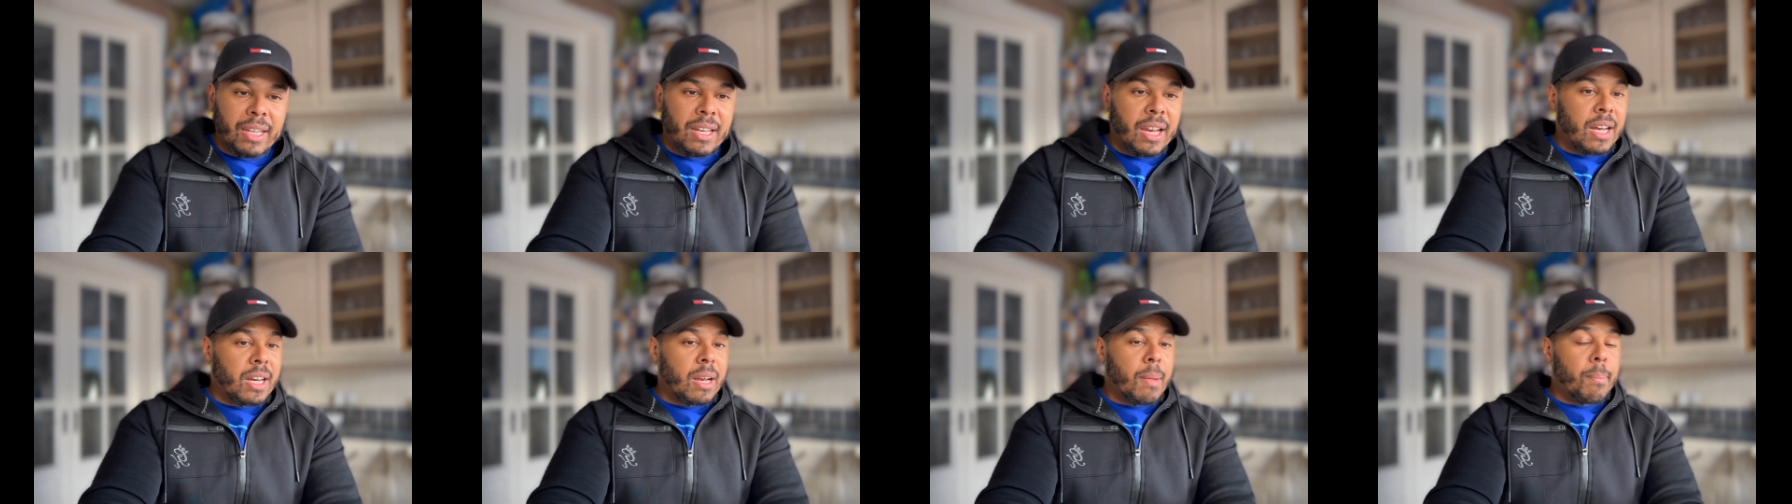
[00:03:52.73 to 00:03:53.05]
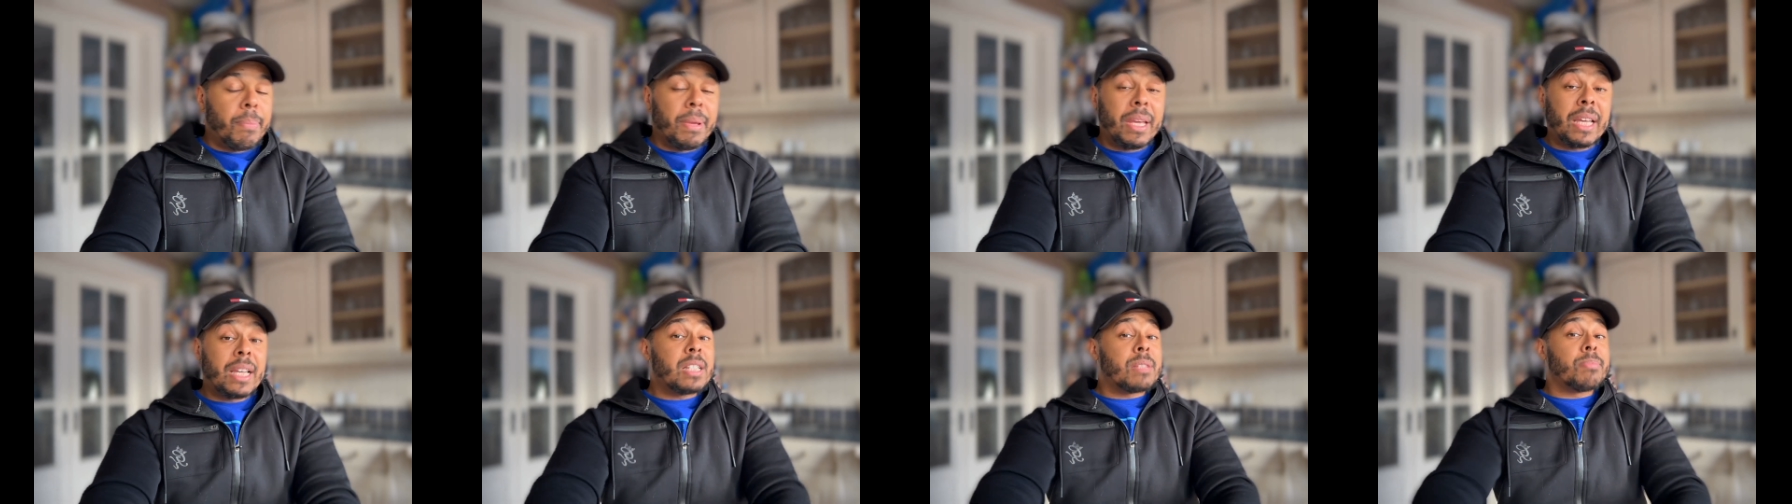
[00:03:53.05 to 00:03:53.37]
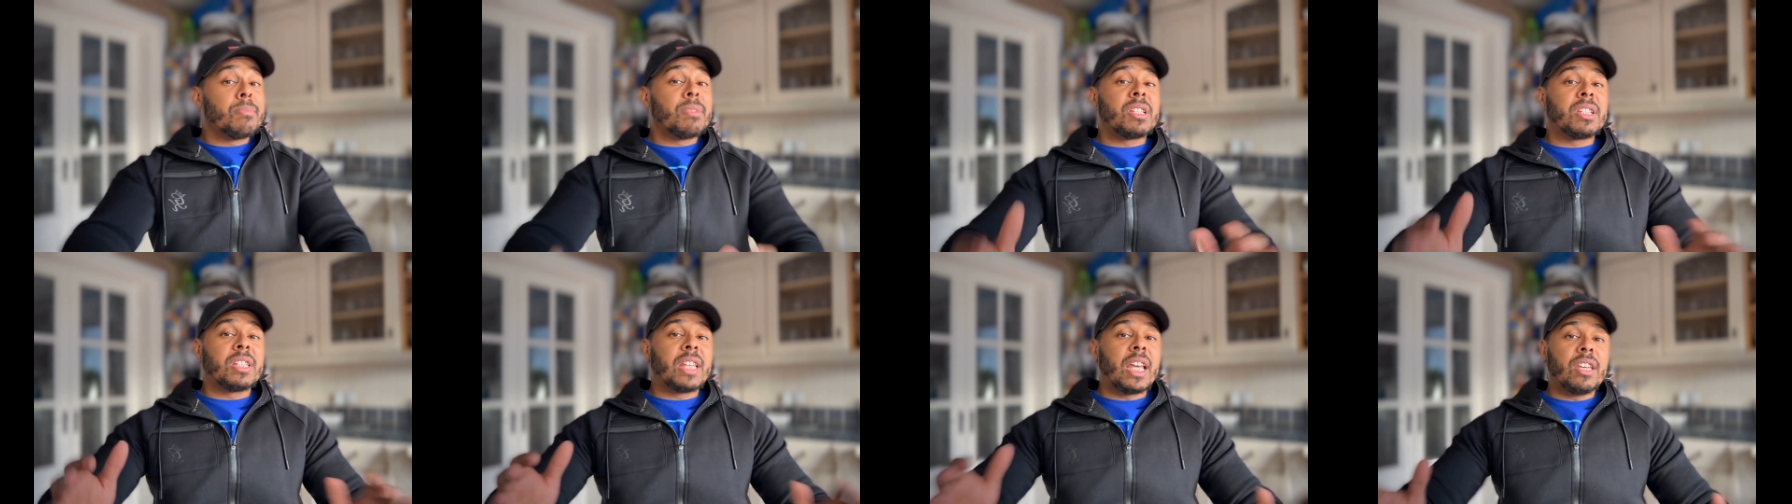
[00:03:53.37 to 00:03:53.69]
Now, the biggest
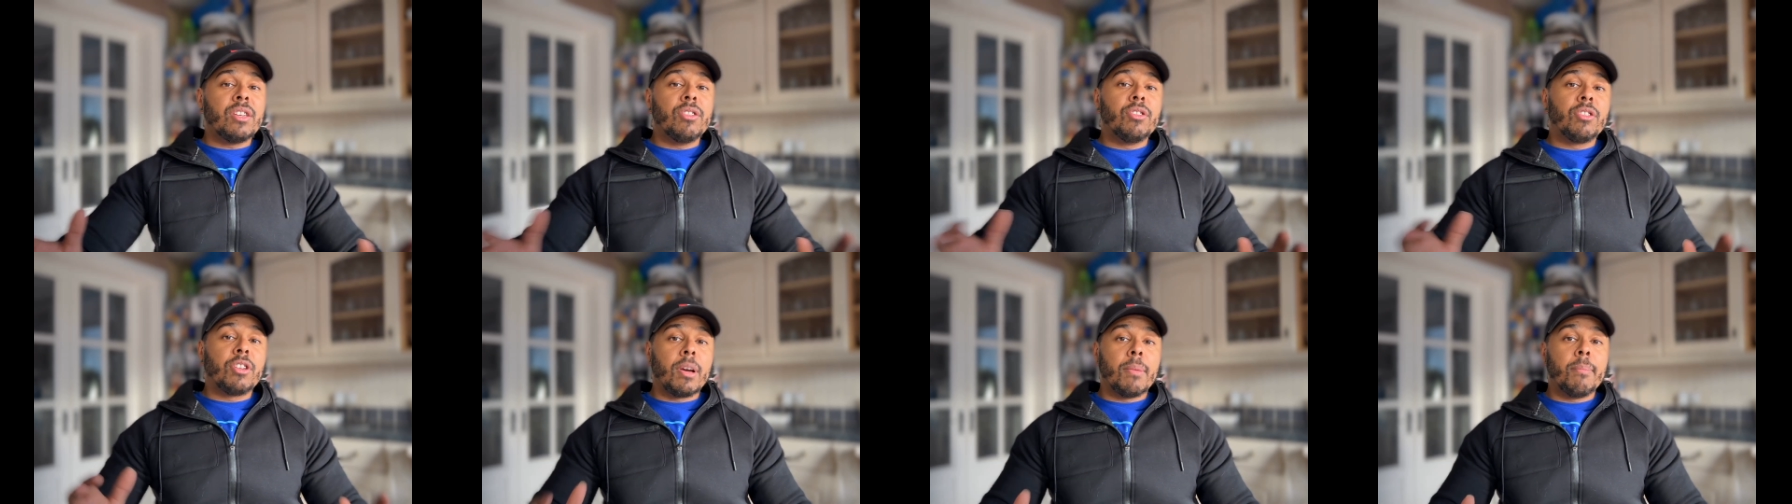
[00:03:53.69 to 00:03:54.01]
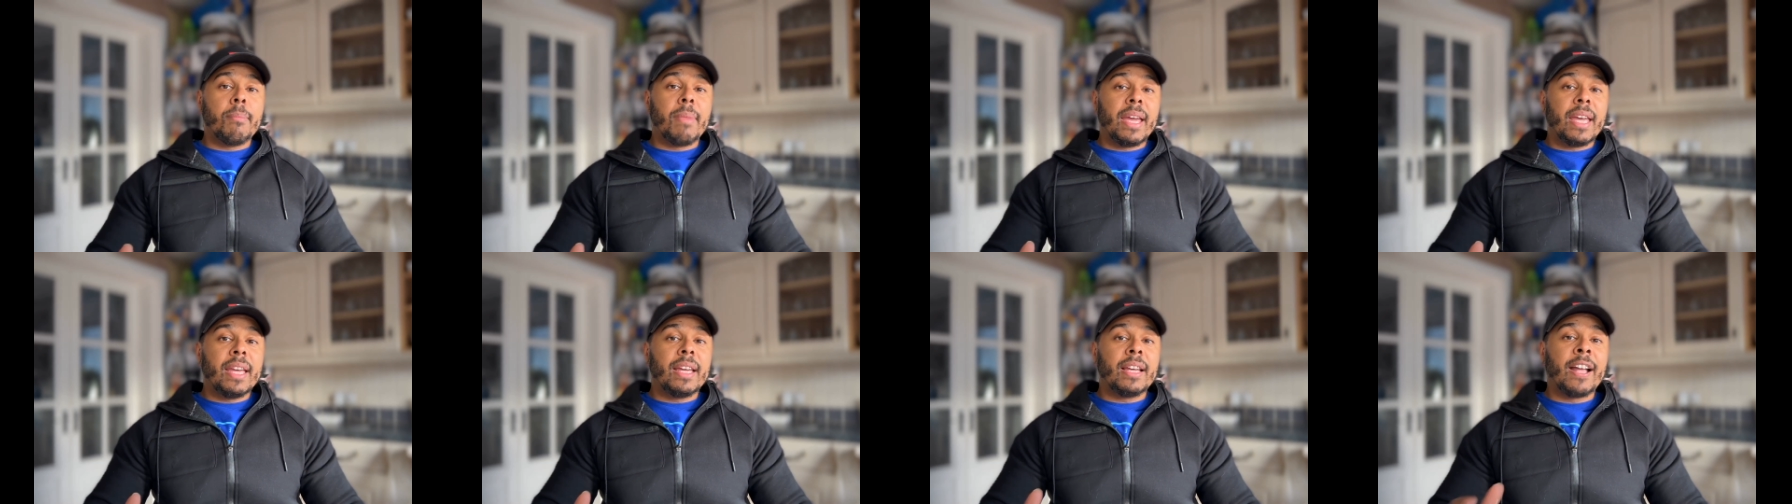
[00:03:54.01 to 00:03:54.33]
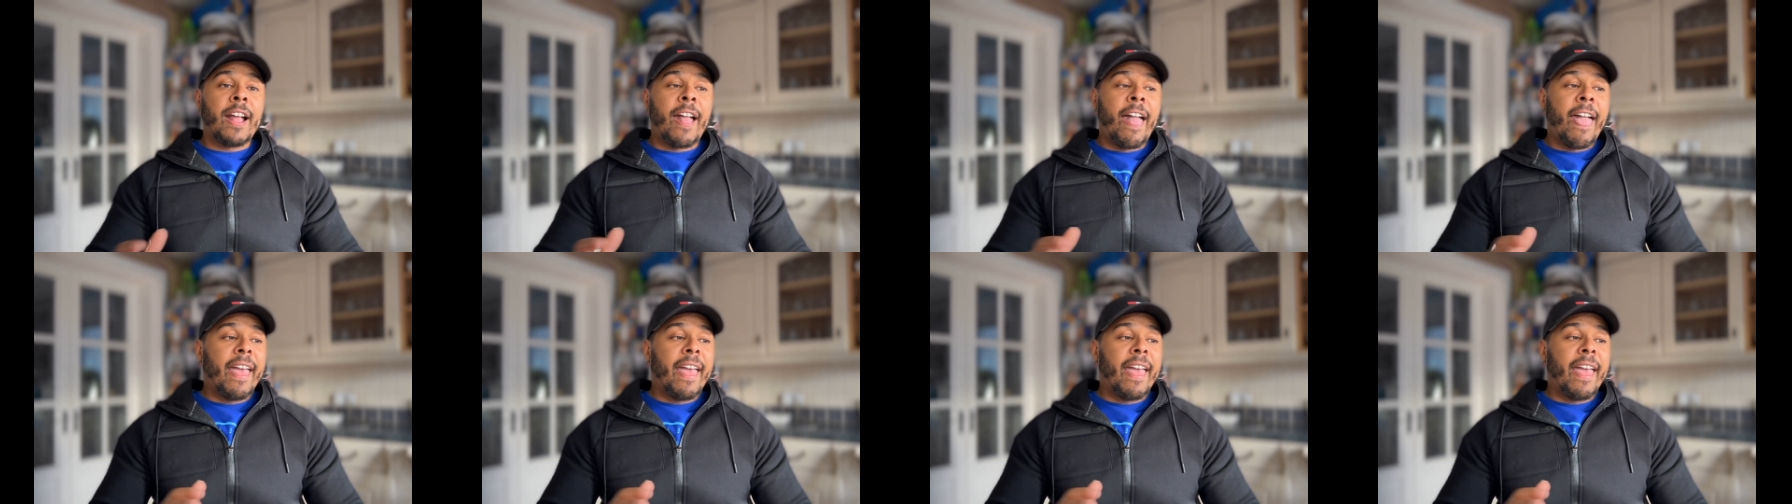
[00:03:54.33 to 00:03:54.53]
mistake you can make